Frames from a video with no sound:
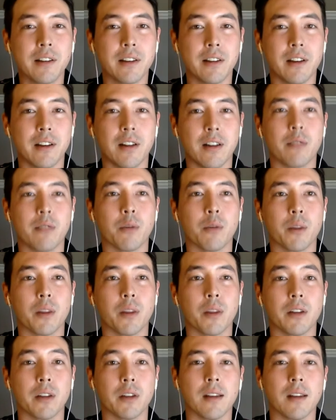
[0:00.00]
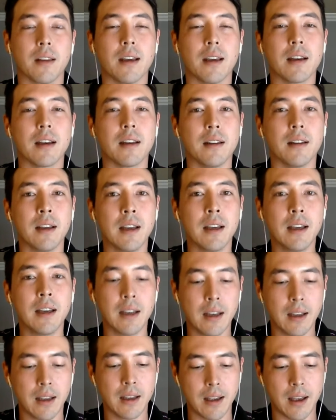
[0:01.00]
you know, for what they'll get in the end.
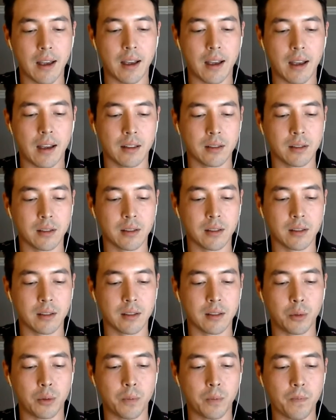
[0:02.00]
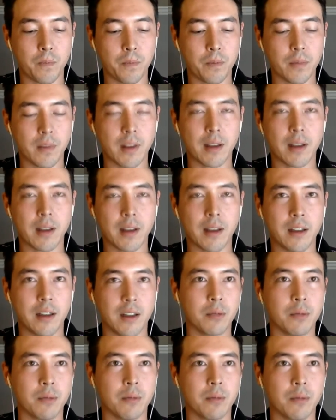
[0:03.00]
And so, you
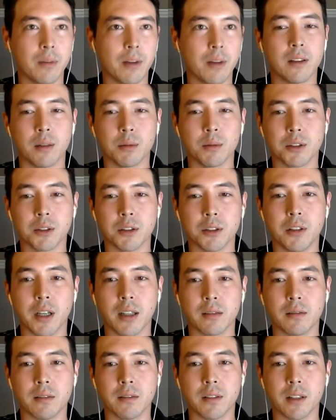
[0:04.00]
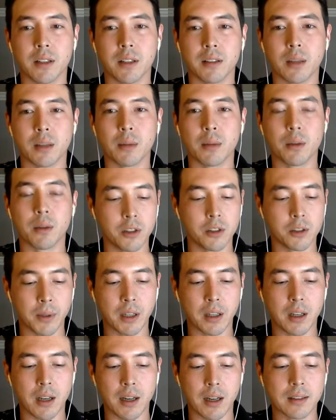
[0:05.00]
know, I mean, I'm sure you guys have done the same thing where you
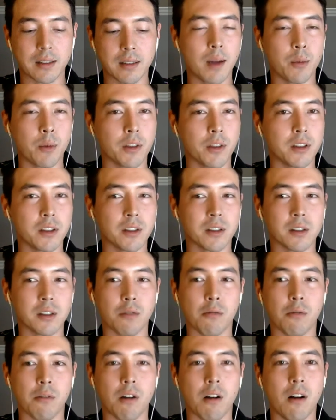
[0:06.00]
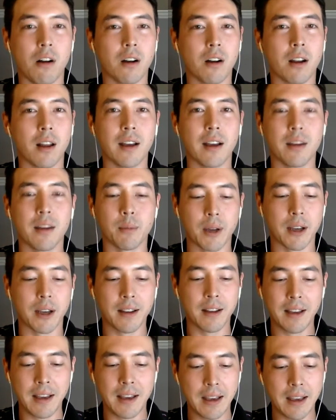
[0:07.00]
spend a lot of time with just the wrong client, man,
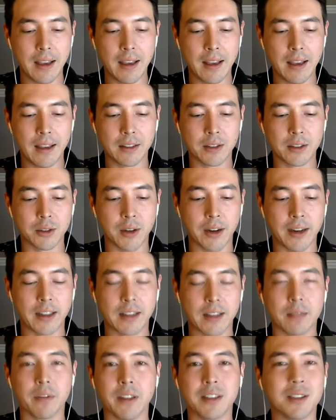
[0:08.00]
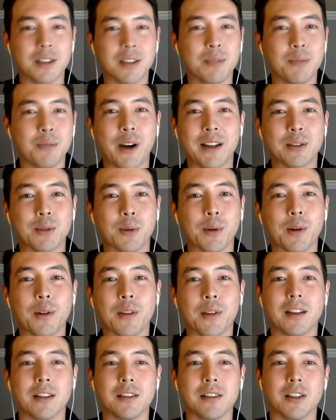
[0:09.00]
trying to convince them why it's
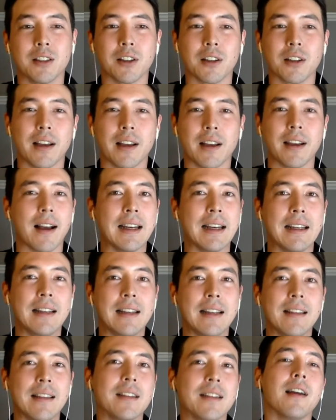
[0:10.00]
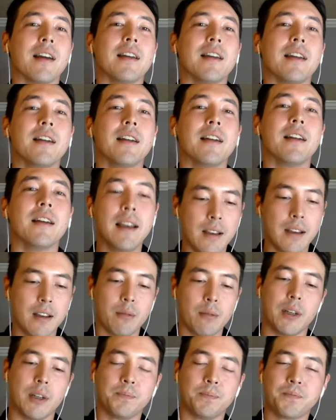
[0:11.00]
worth it, because you're like, I need this client.
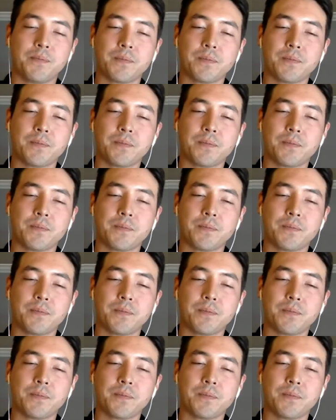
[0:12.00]
But